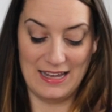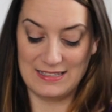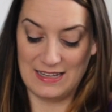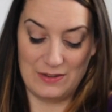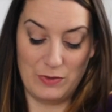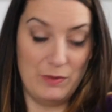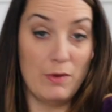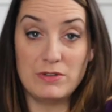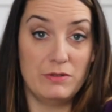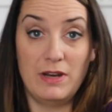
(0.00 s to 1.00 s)
guess we
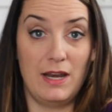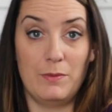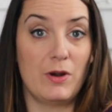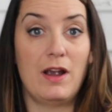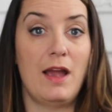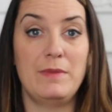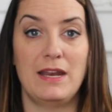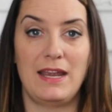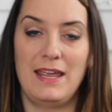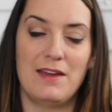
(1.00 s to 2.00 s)
won't do it anymore. I
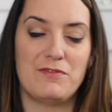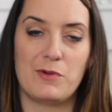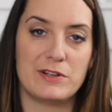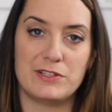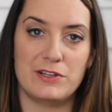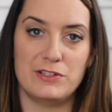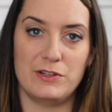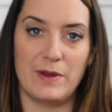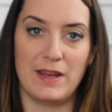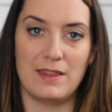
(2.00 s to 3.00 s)
mean, I can't force her to
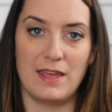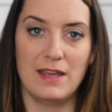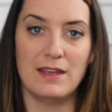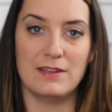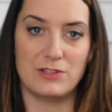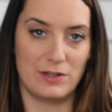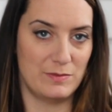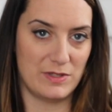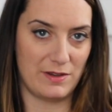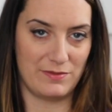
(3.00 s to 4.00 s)
do anything in
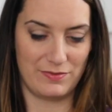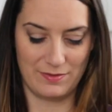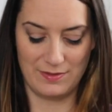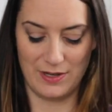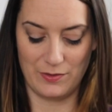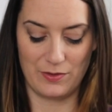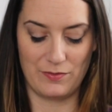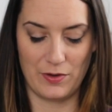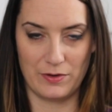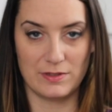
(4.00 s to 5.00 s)
terms of, the
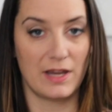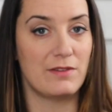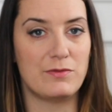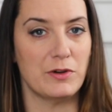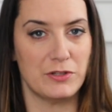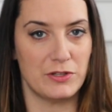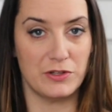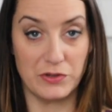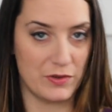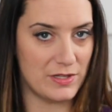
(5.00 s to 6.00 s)
photos. I can force her
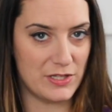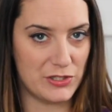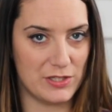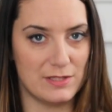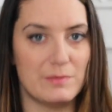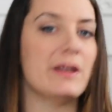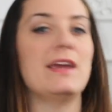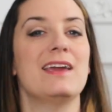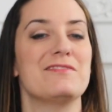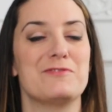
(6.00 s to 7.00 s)
to do the dishes, but I
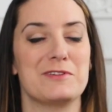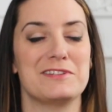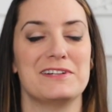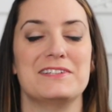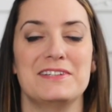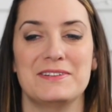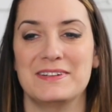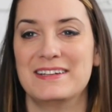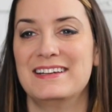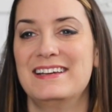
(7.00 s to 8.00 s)
can't force her to
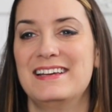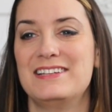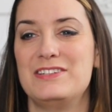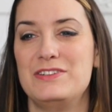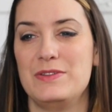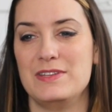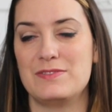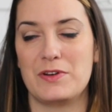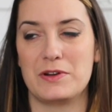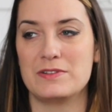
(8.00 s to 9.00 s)
do these
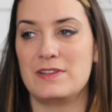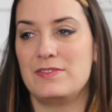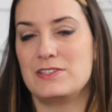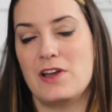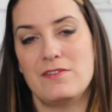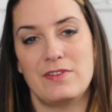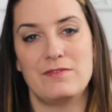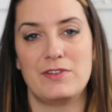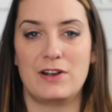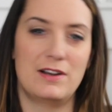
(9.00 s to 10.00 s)
photos. If it's not fun
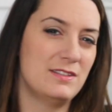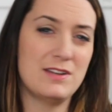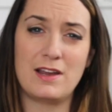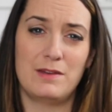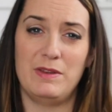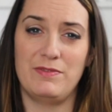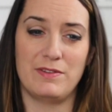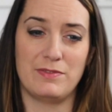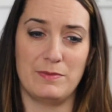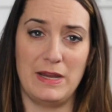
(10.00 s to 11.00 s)
for her, it's not going to be
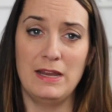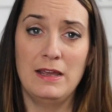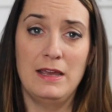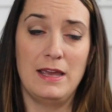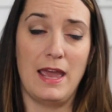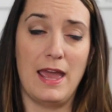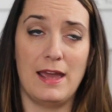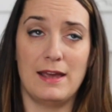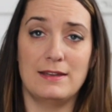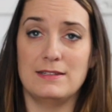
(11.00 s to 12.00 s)
fun for me.
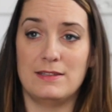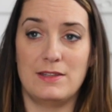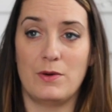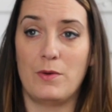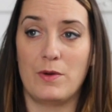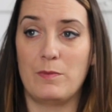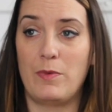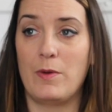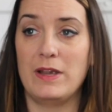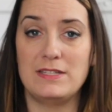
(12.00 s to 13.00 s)
And the whole
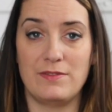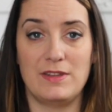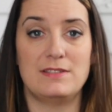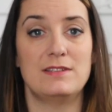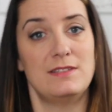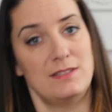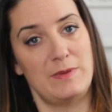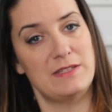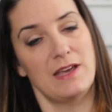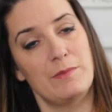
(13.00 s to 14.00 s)
point of this is to
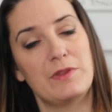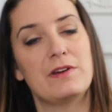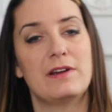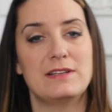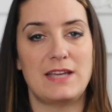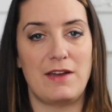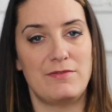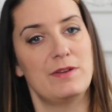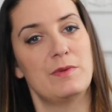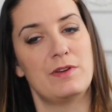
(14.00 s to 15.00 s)
spend time with her and to have
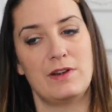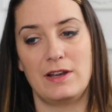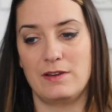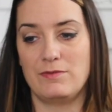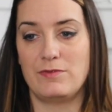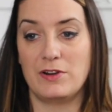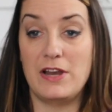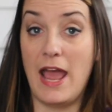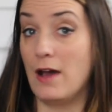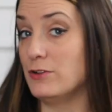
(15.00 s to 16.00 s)
fun with her, and for
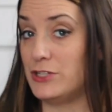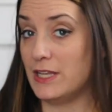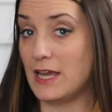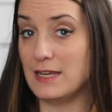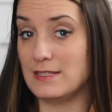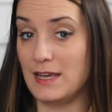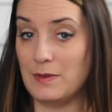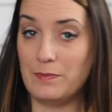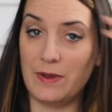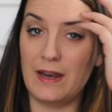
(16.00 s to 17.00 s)
now she likes
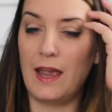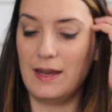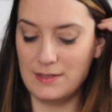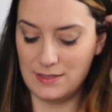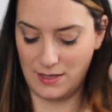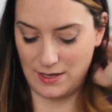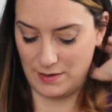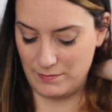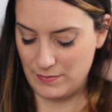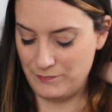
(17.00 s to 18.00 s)
it, but I can see
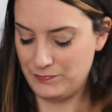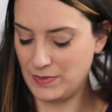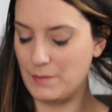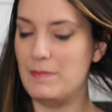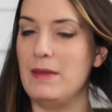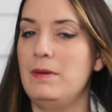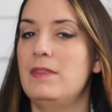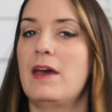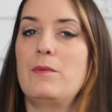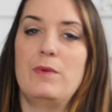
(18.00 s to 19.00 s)
that maybe
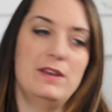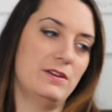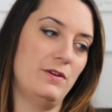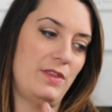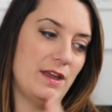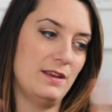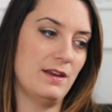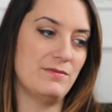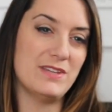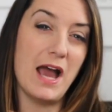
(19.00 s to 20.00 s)
that window
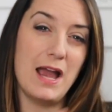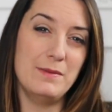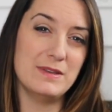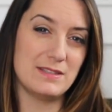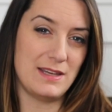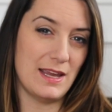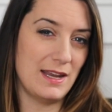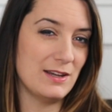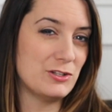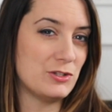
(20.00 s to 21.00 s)
of time is
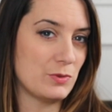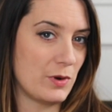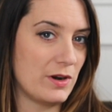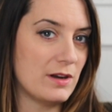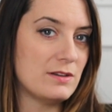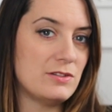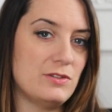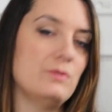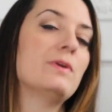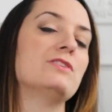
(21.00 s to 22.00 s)
getting shorter
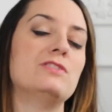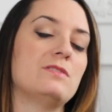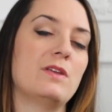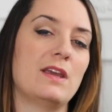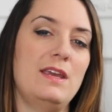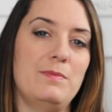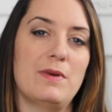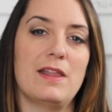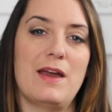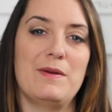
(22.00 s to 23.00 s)
to when she's going to keep
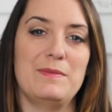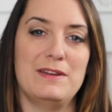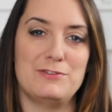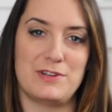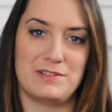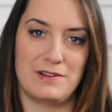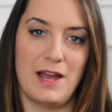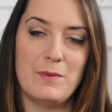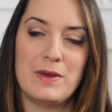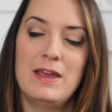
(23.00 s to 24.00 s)
allowing me to dress her
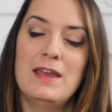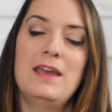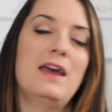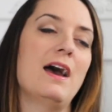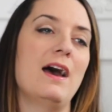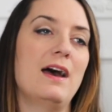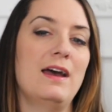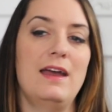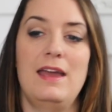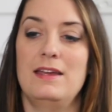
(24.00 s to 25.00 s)
up.
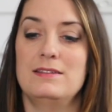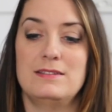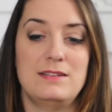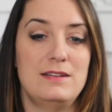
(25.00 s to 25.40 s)
And